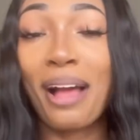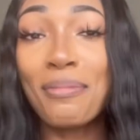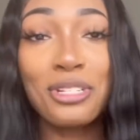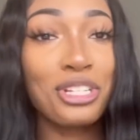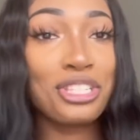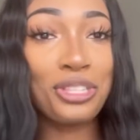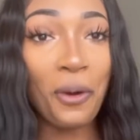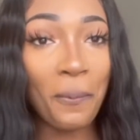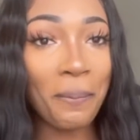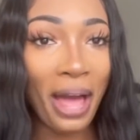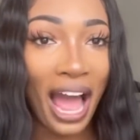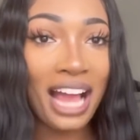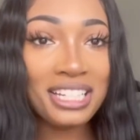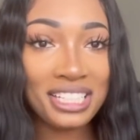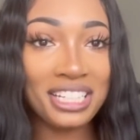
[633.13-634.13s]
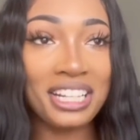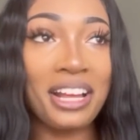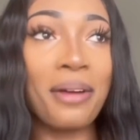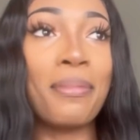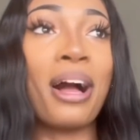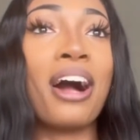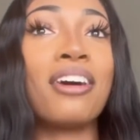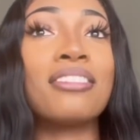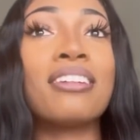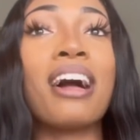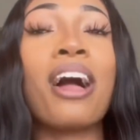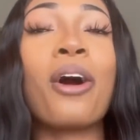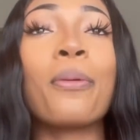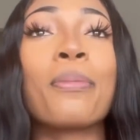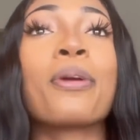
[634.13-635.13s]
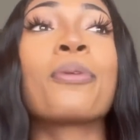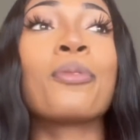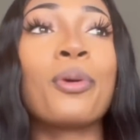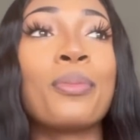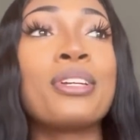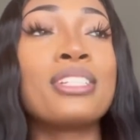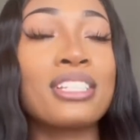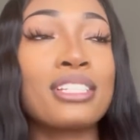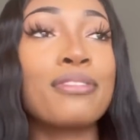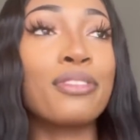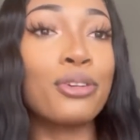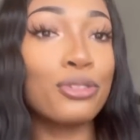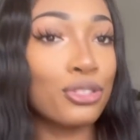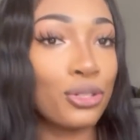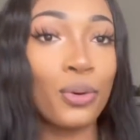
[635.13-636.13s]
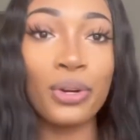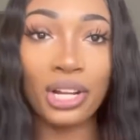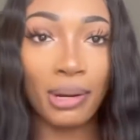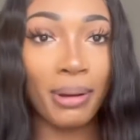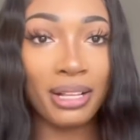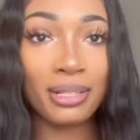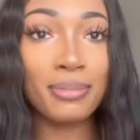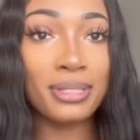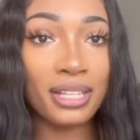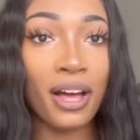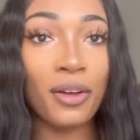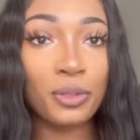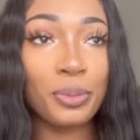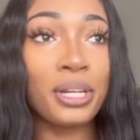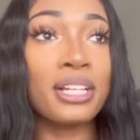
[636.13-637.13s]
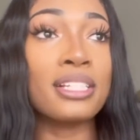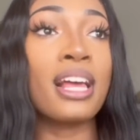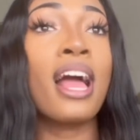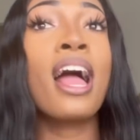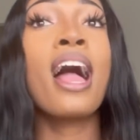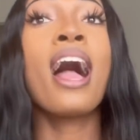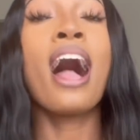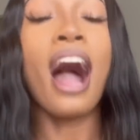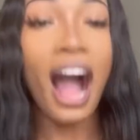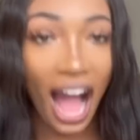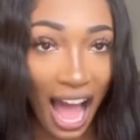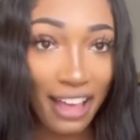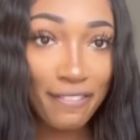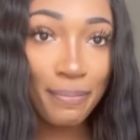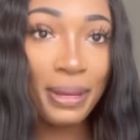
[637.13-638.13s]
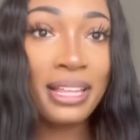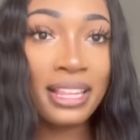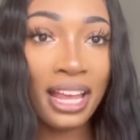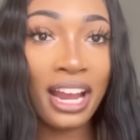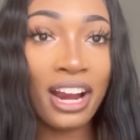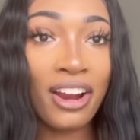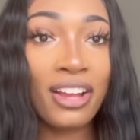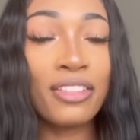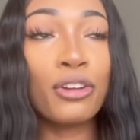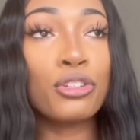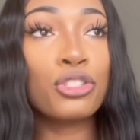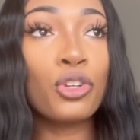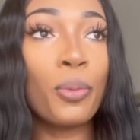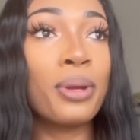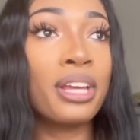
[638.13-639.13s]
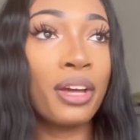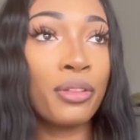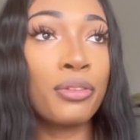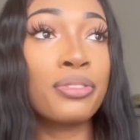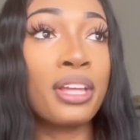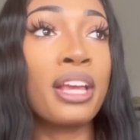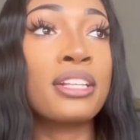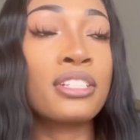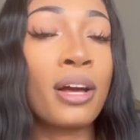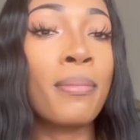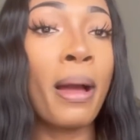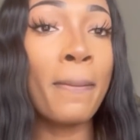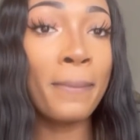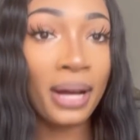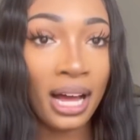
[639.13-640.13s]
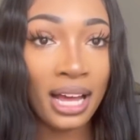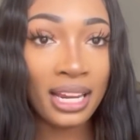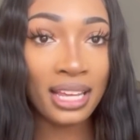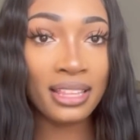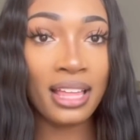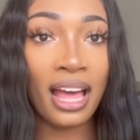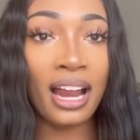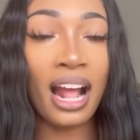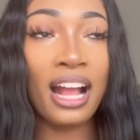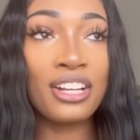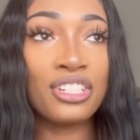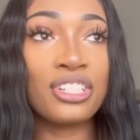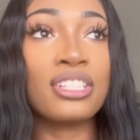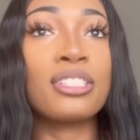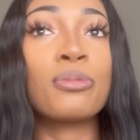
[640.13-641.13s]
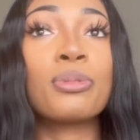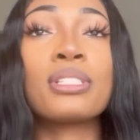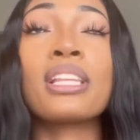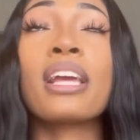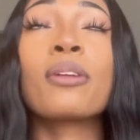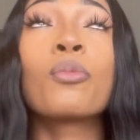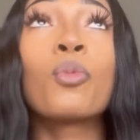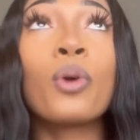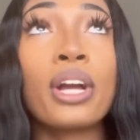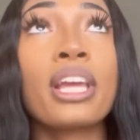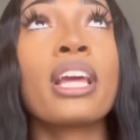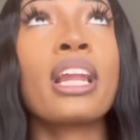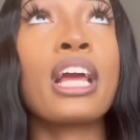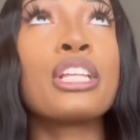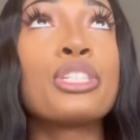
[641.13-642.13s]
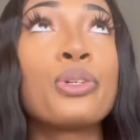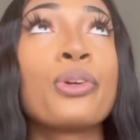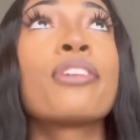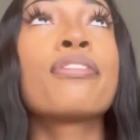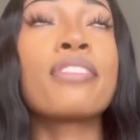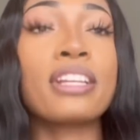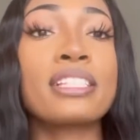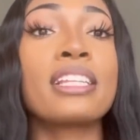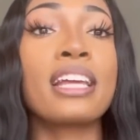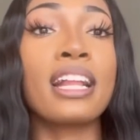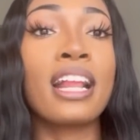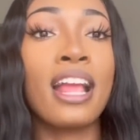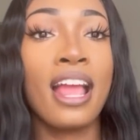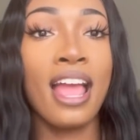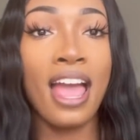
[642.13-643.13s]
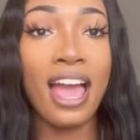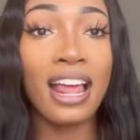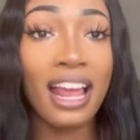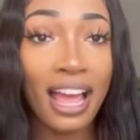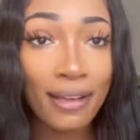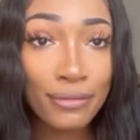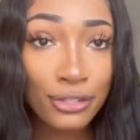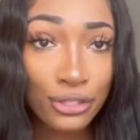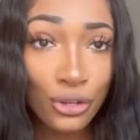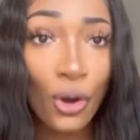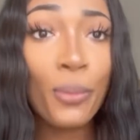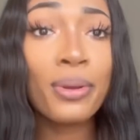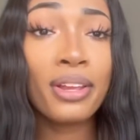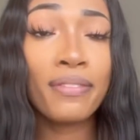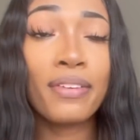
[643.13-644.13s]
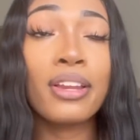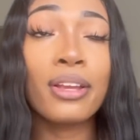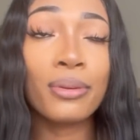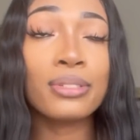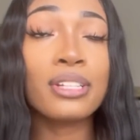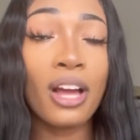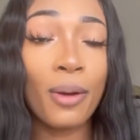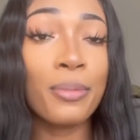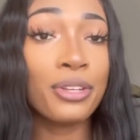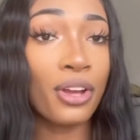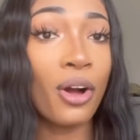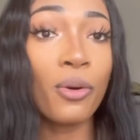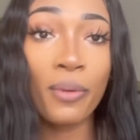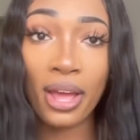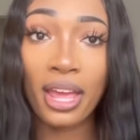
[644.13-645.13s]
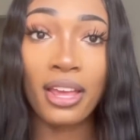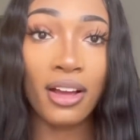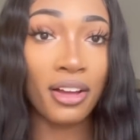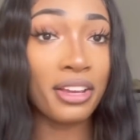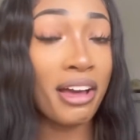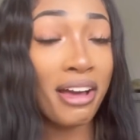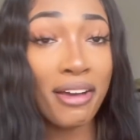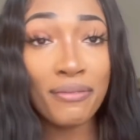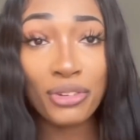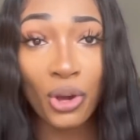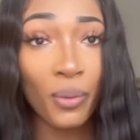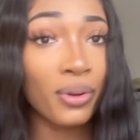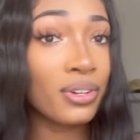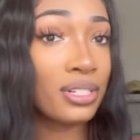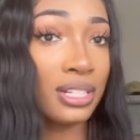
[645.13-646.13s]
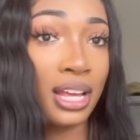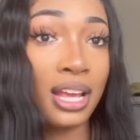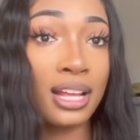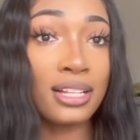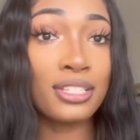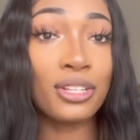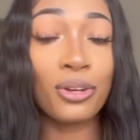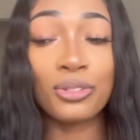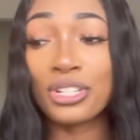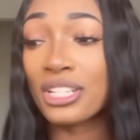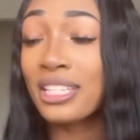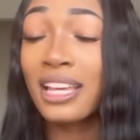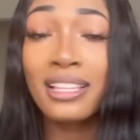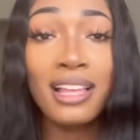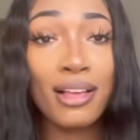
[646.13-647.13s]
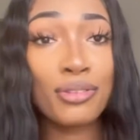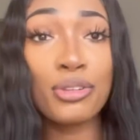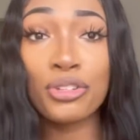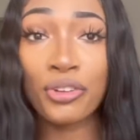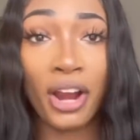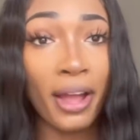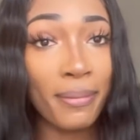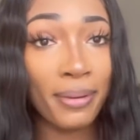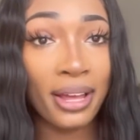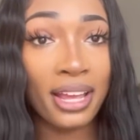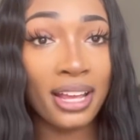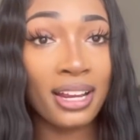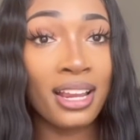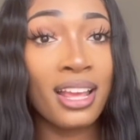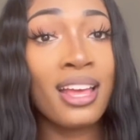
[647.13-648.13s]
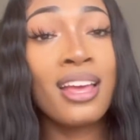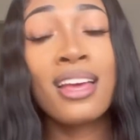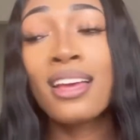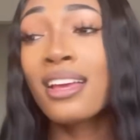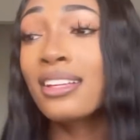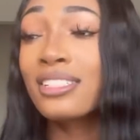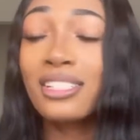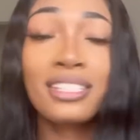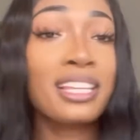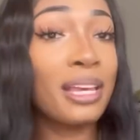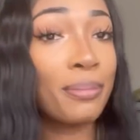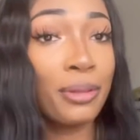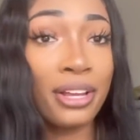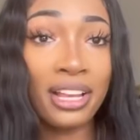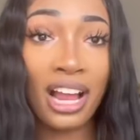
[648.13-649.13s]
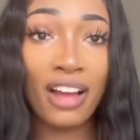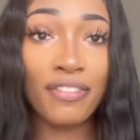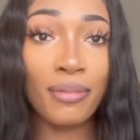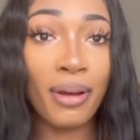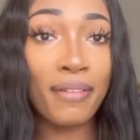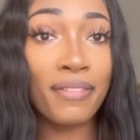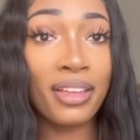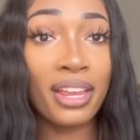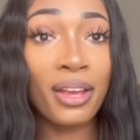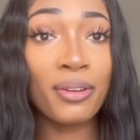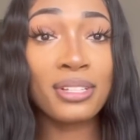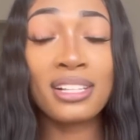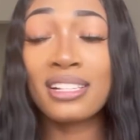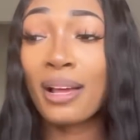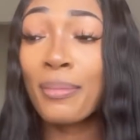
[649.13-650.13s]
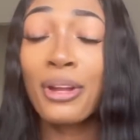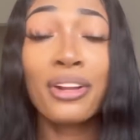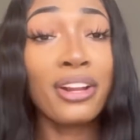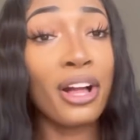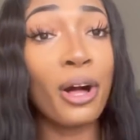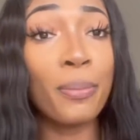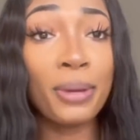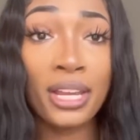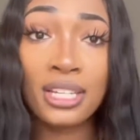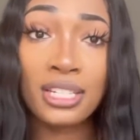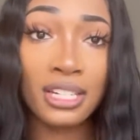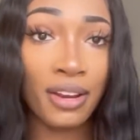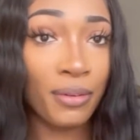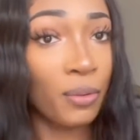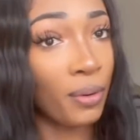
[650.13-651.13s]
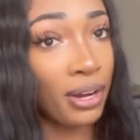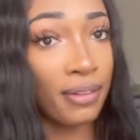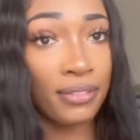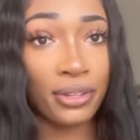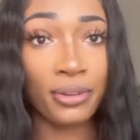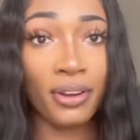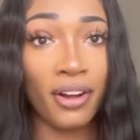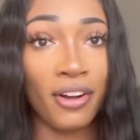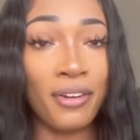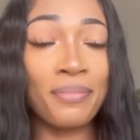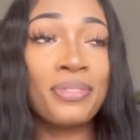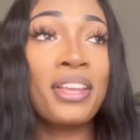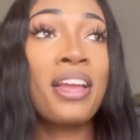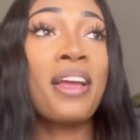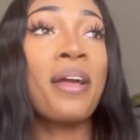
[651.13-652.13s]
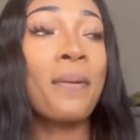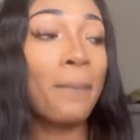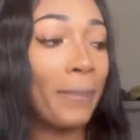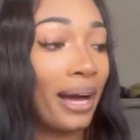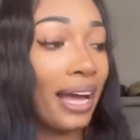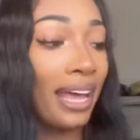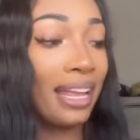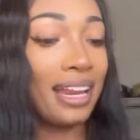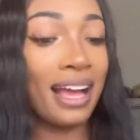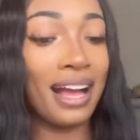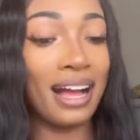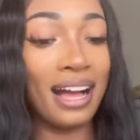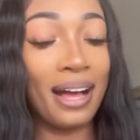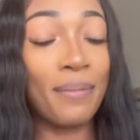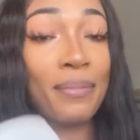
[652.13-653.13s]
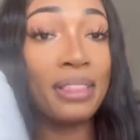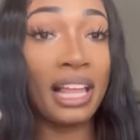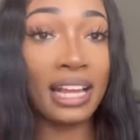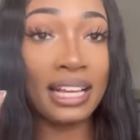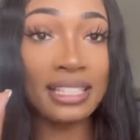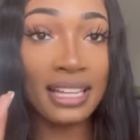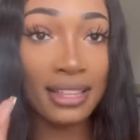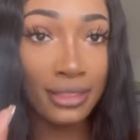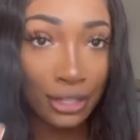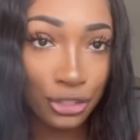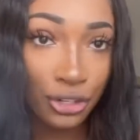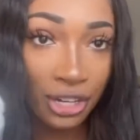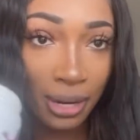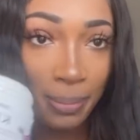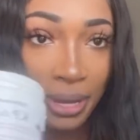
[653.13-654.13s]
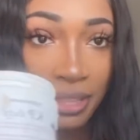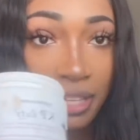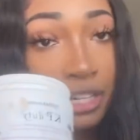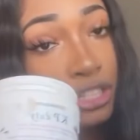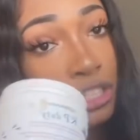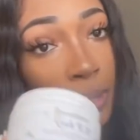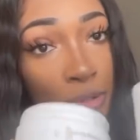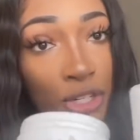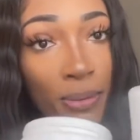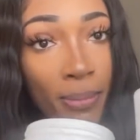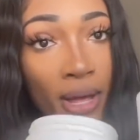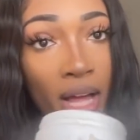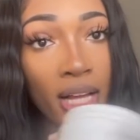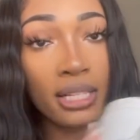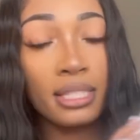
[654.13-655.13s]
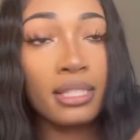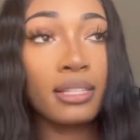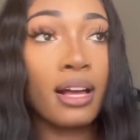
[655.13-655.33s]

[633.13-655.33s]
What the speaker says: I'm just so passionate about helping women just feel so good about themselves, because I've been there, and there's so many other things on my body that I just was like, what can I do to fix it? And I have so many videos coming y'all way. Y'all have no understanding. So just hit that subscribe button. Just keep looking out for my videos, because I'm here to help each and every one of you, y'all. But like I said, these are going to be in the description box.